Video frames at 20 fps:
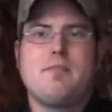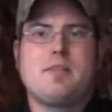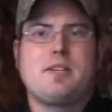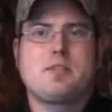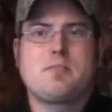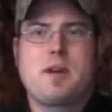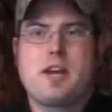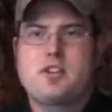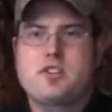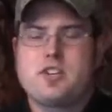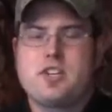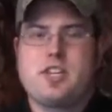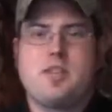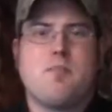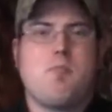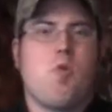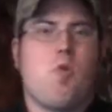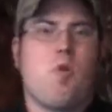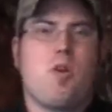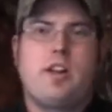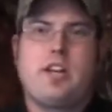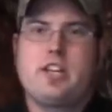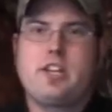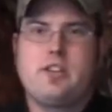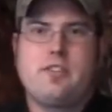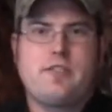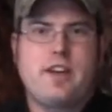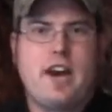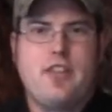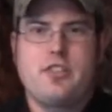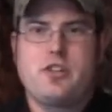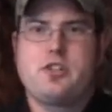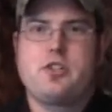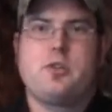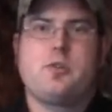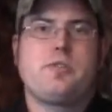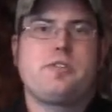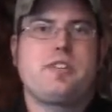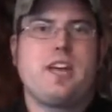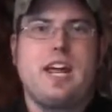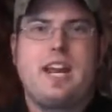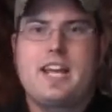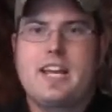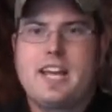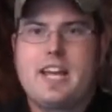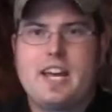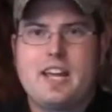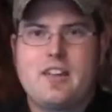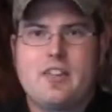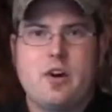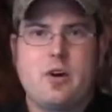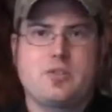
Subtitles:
Especially in the morning, you've got the dew setting in.